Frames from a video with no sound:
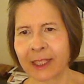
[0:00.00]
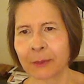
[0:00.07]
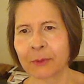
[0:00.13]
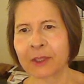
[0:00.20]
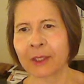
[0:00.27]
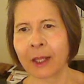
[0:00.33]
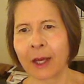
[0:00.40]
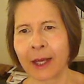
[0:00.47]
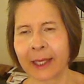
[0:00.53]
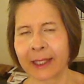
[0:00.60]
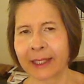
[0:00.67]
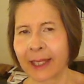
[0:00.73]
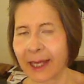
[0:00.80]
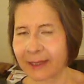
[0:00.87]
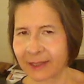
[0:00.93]
he was
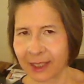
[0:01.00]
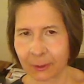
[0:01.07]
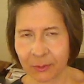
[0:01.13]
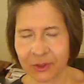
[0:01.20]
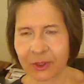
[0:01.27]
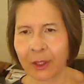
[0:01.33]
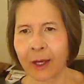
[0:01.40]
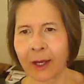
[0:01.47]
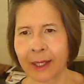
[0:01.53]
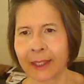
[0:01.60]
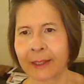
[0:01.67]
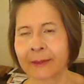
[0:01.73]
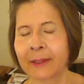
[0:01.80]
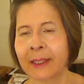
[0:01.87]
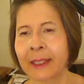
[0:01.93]
lying. Yes, he was
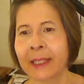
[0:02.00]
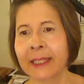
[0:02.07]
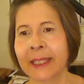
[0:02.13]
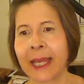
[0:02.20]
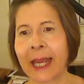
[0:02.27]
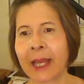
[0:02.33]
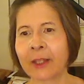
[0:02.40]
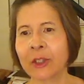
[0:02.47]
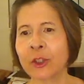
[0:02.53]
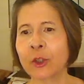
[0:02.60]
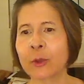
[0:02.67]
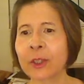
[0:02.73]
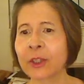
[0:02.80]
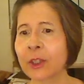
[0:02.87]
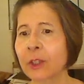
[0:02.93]
lying. Yeah,
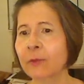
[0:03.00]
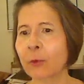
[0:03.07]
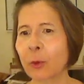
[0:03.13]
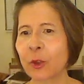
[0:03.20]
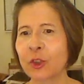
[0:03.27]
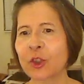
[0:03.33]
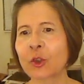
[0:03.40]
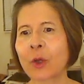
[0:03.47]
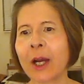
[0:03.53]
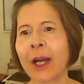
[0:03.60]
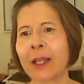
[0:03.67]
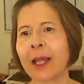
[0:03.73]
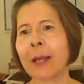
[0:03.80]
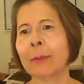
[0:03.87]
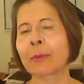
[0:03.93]
during the divorce
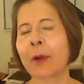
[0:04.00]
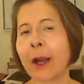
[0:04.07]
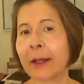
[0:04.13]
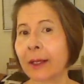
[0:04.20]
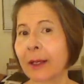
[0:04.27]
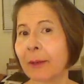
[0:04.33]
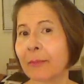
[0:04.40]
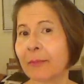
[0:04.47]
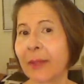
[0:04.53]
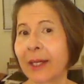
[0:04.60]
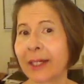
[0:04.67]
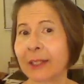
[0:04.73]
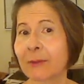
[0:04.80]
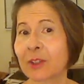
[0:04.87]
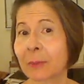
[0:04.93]
trial, I brought up
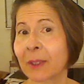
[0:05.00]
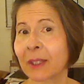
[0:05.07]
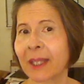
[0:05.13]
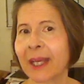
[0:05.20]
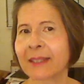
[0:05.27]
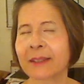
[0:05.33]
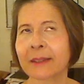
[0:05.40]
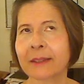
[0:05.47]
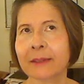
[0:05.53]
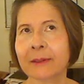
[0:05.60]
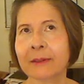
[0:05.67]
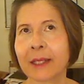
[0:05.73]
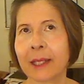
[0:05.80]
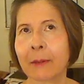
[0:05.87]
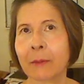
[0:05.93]
that he was molested,
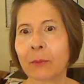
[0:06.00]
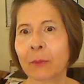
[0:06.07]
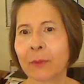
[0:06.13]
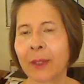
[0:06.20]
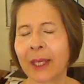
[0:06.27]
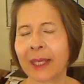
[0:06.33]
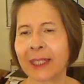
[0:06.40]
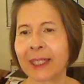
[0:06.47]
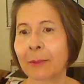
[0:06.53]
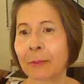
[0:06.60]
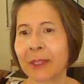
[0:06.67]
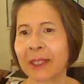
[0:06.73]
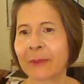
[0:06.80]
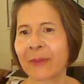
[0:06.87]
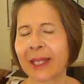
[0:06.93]
and he
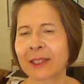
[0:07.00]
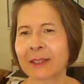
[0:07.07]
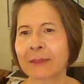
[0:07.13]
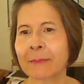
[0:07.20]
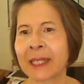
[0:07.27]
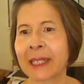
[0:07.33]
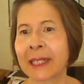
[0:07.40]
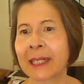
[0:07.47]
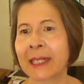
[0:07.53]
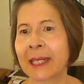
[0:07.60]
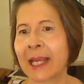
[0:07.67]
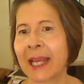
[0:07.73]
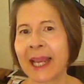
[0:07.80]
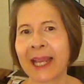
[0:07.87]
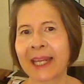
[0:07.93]
admitted that to me,
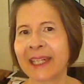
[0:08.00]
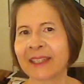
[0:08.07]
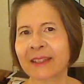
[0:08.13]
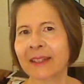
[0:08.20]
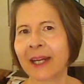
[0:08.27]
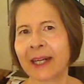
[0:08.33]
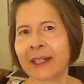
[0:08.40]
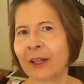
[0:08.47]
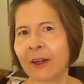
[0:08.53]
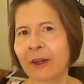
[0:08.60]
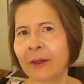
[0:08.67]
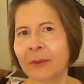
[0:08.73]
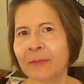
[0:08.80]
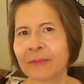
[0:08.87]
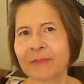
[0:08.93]
and he denied it
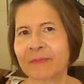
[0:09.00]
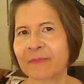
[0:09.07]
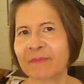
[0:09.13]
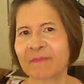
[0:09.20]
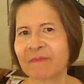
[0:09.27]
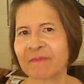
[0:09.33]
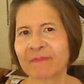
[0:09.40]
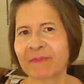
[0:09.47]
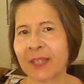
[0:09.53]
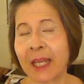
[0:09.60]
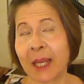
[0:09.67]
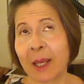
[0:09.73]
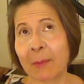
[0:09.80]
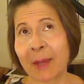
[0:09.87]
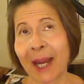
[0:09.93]
all.
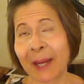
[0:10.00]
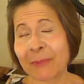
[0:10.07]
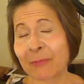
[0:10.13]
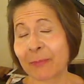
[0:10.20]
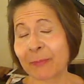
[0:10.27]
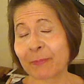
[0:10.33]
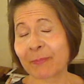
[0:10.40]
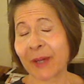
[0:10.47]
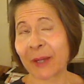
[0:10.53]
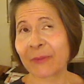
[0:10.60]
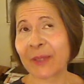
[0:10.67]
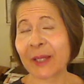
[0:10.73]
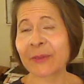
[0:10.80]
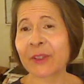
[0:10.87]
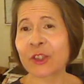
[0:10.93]
I
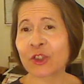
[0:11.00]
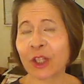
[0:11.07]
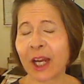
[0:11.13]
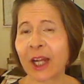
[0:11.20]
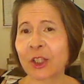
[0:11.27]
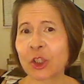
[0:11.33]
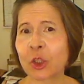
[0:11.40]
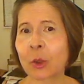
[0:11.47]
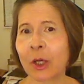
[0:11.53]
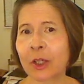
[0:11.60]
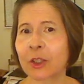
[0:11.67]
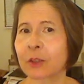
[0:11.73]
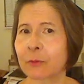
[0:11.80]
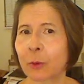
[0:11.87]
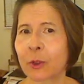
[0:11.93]
think the judge to
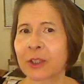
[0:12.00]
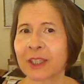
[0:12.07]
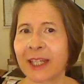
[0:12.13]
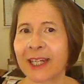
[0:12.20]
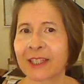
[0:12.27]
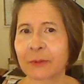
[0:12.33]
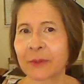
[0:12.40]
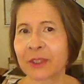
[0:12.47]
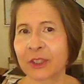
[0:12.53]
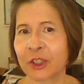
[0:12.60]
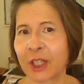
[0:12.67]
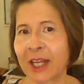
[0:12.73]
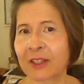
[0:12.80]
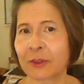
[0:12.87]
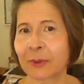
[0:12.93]
our divorce case was a
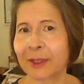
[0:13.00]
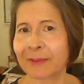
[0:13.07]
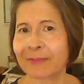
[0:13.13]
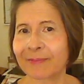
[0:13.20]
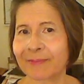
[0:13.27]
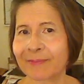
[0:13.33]
Jesuit,